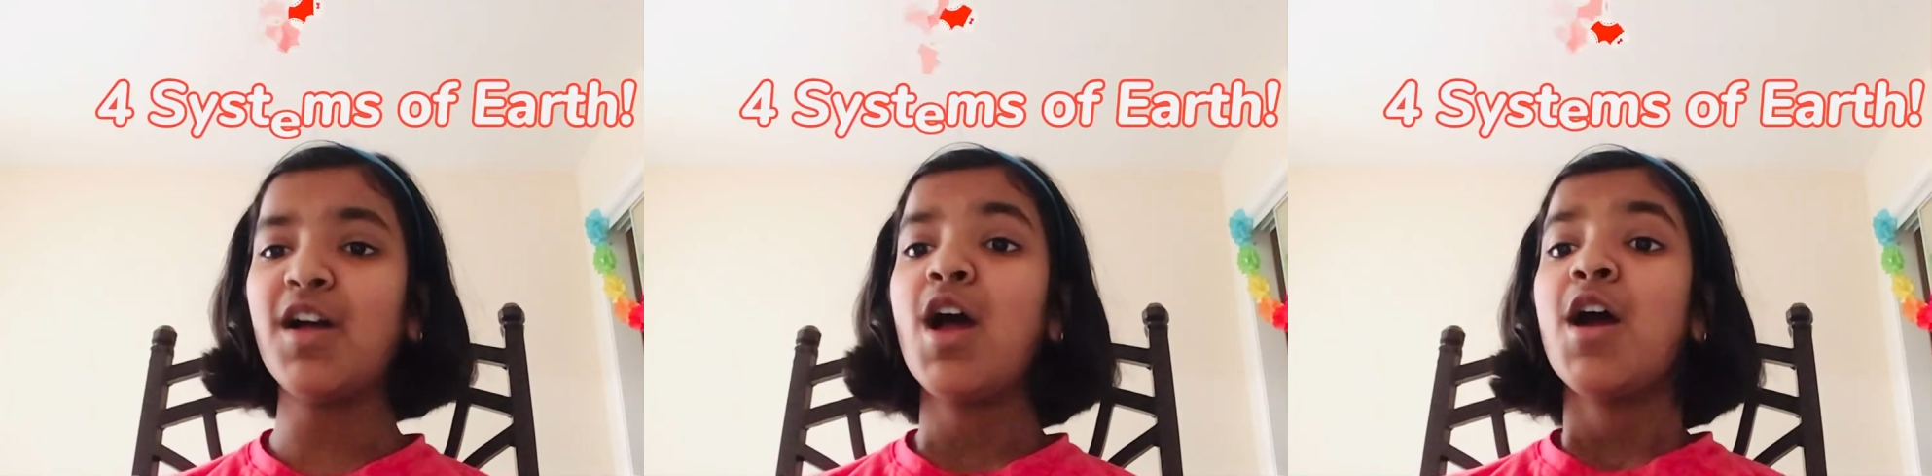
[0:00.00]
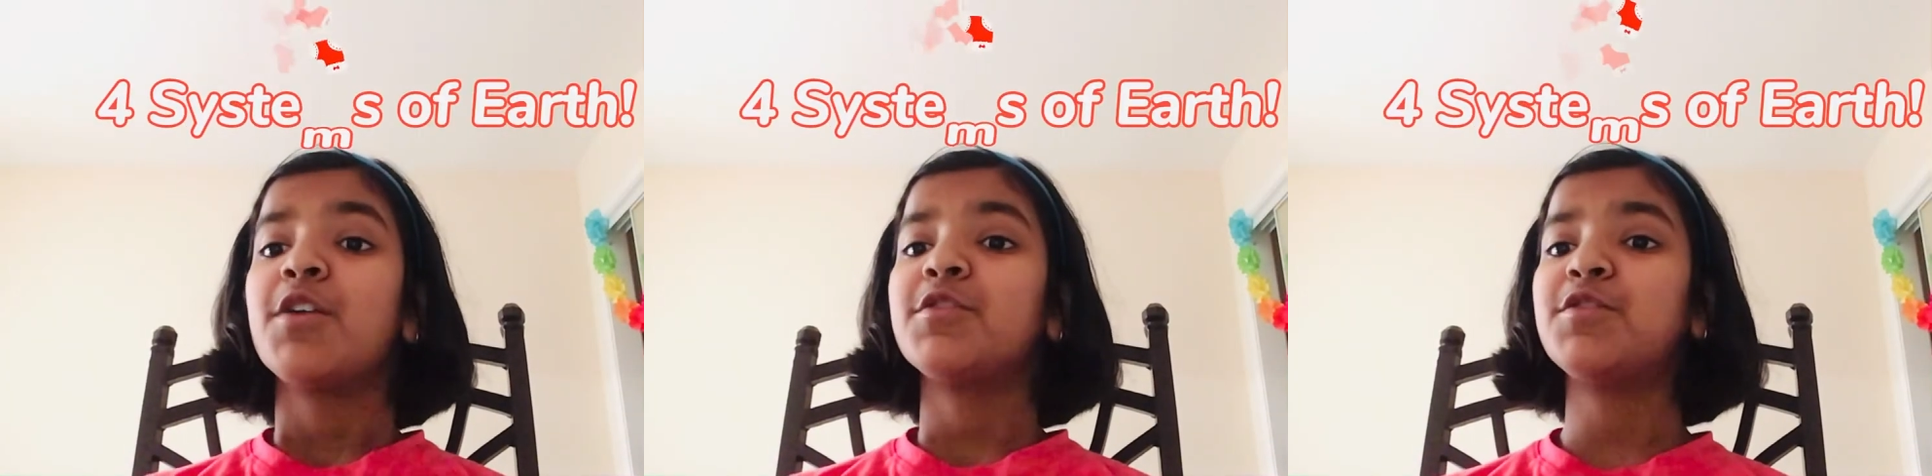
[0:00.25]

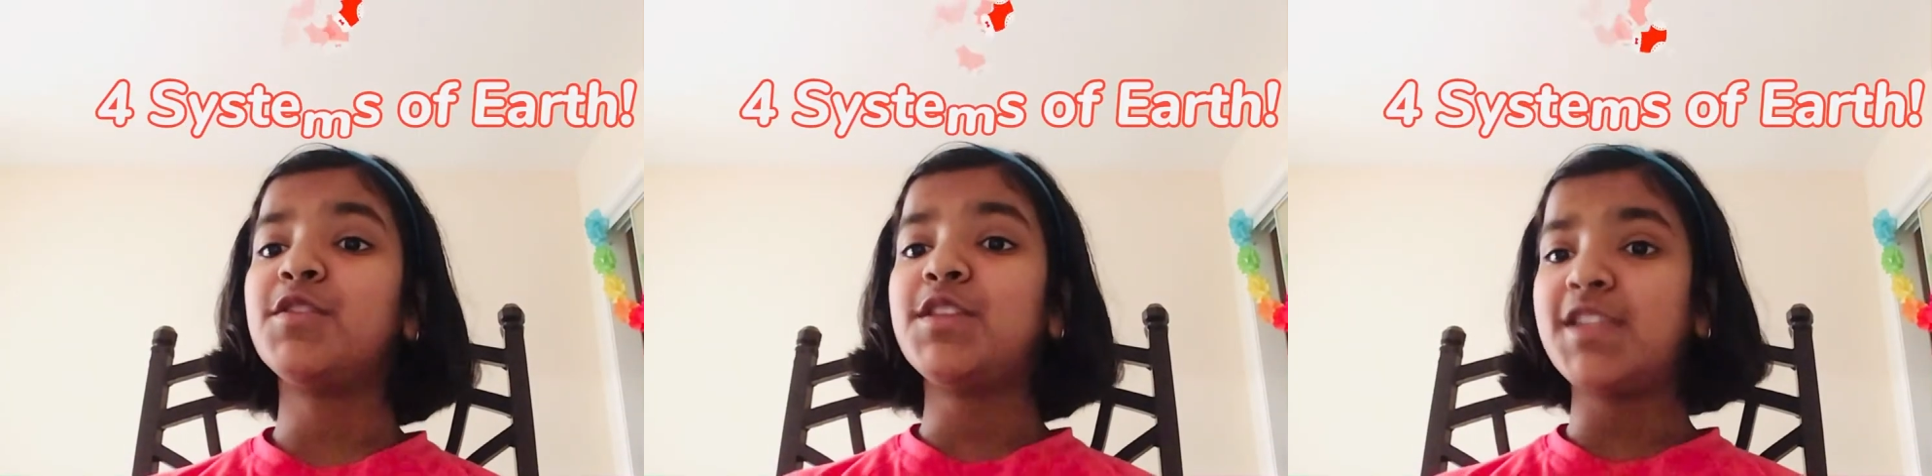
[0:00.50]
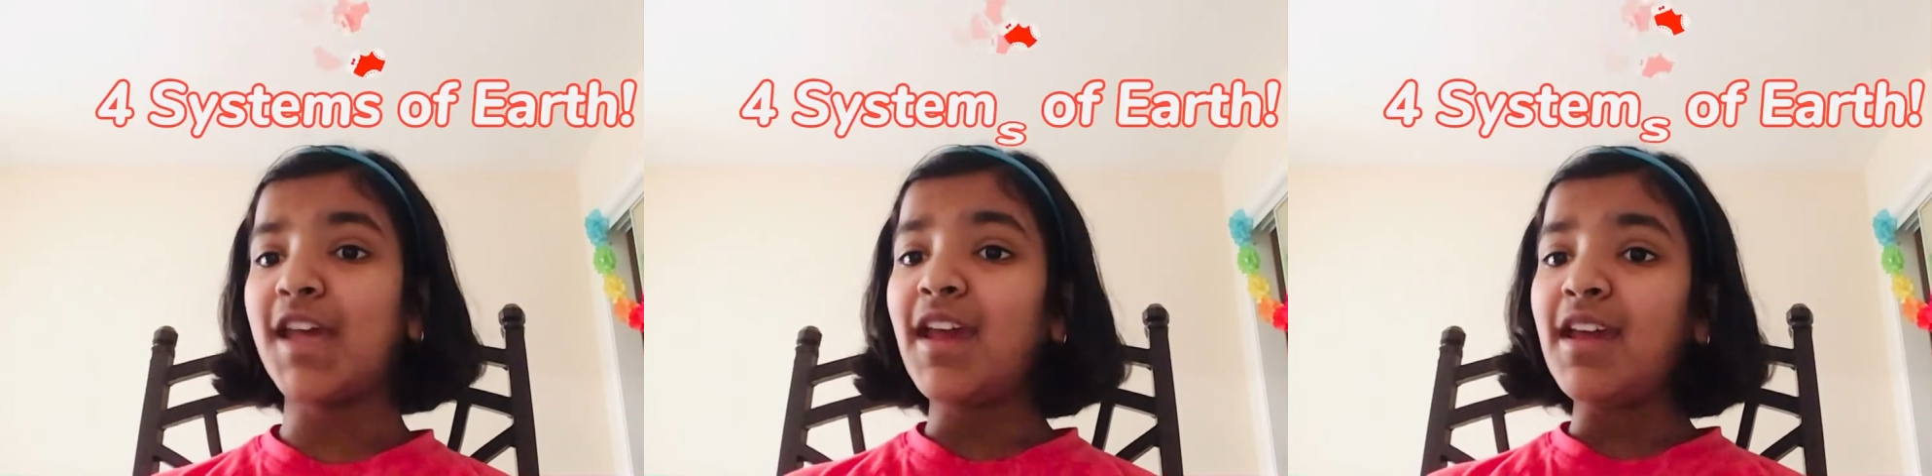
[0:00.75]

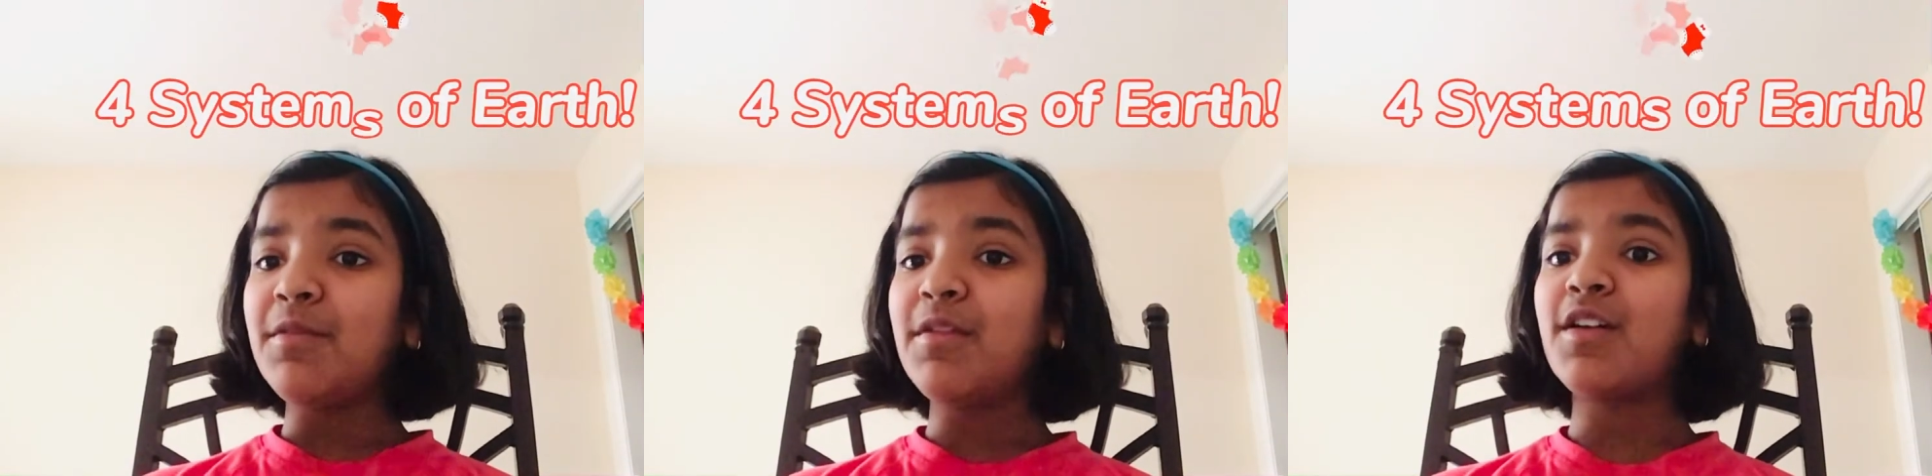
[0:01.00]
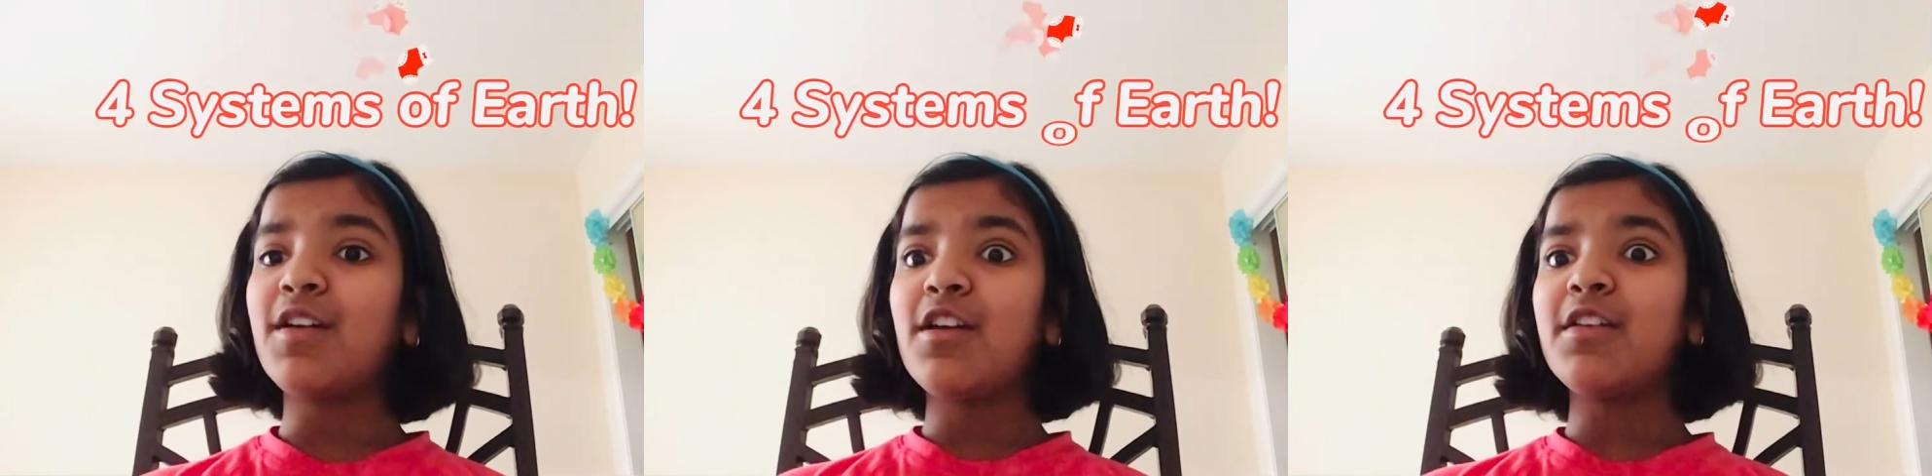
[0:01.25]
Today we're
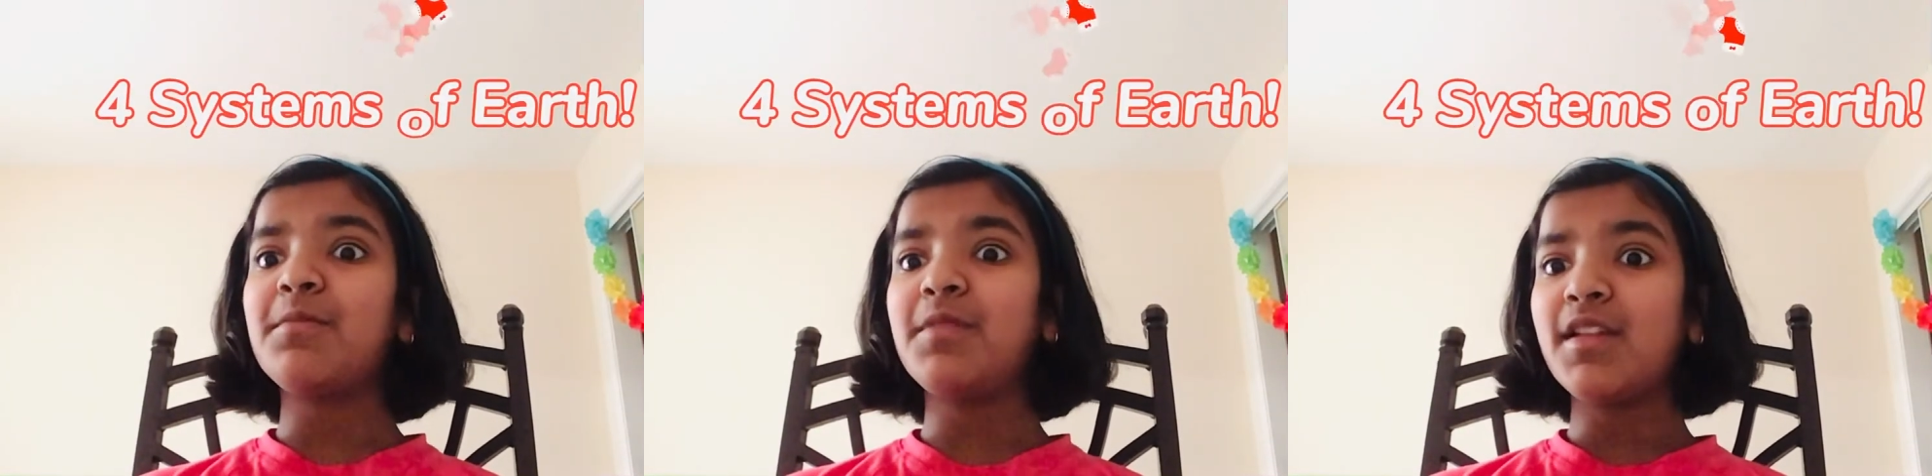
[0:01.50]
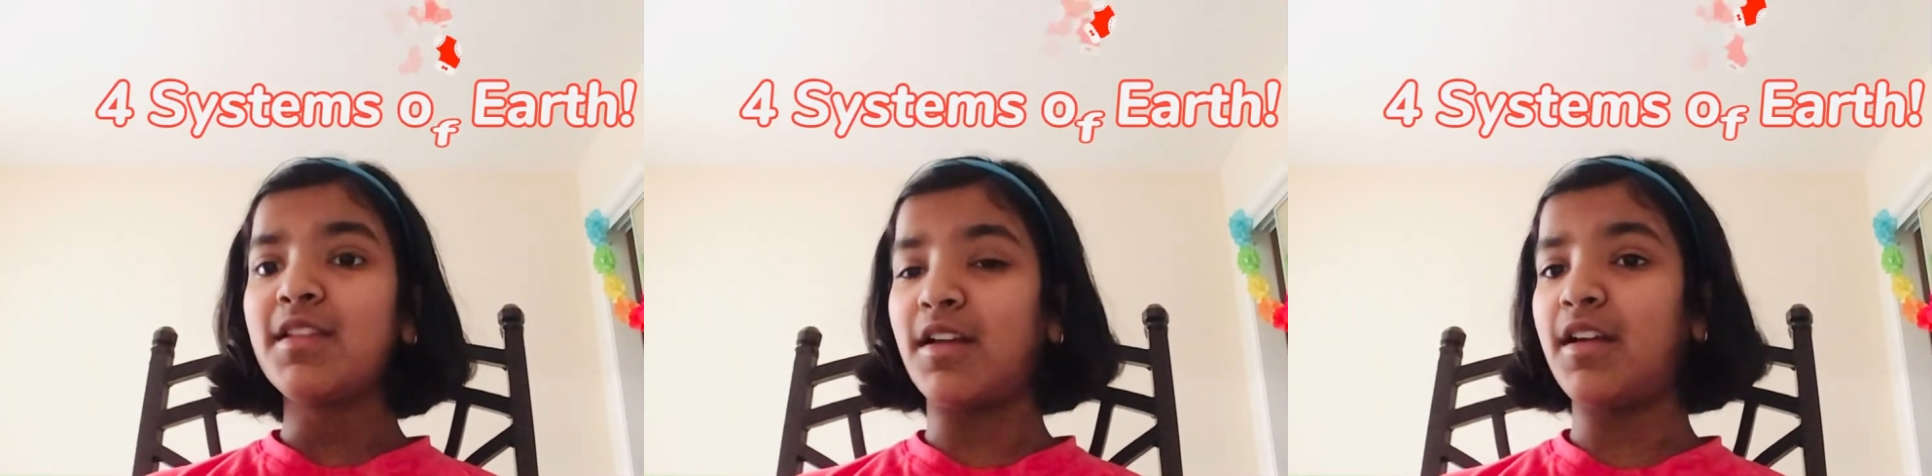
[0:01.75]
going to be
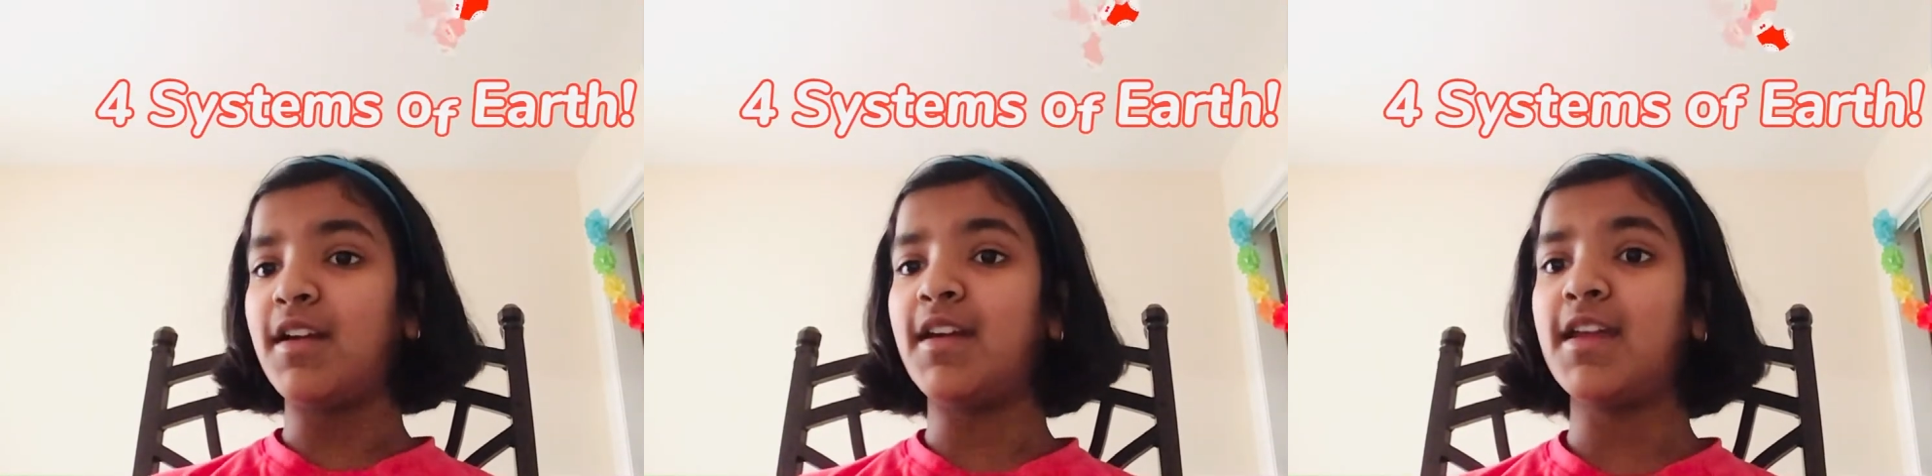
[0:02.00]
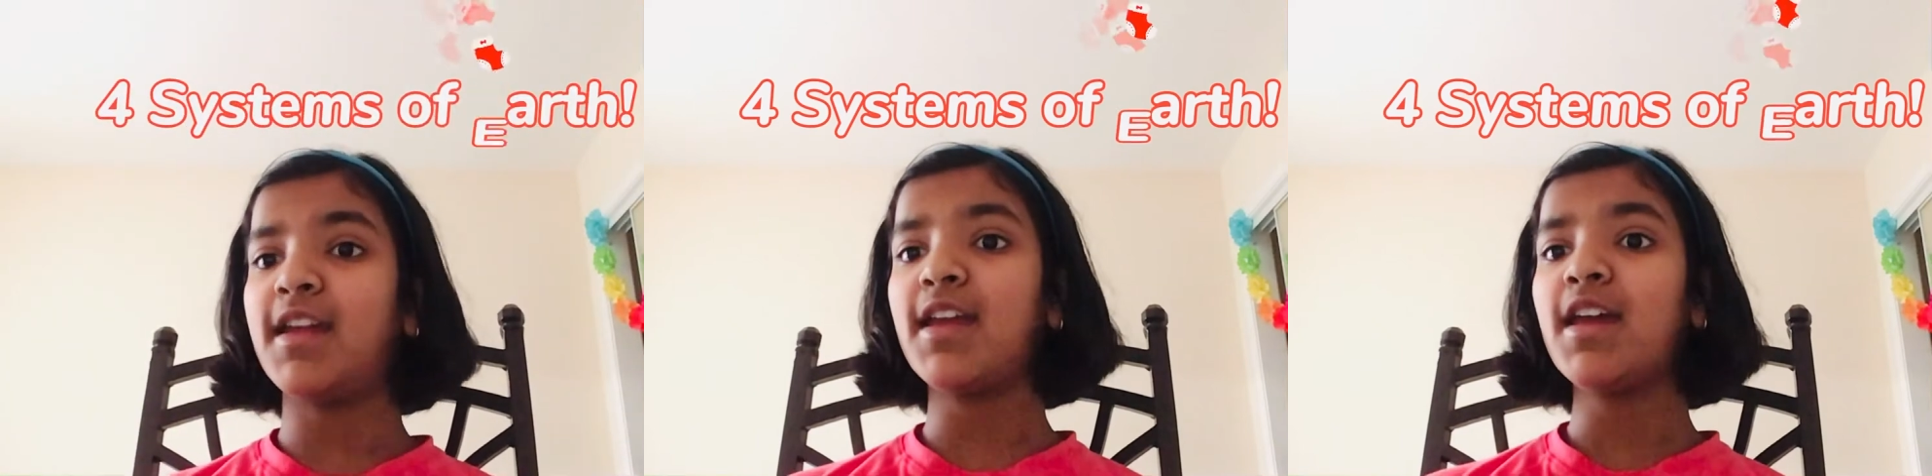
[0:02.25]
learning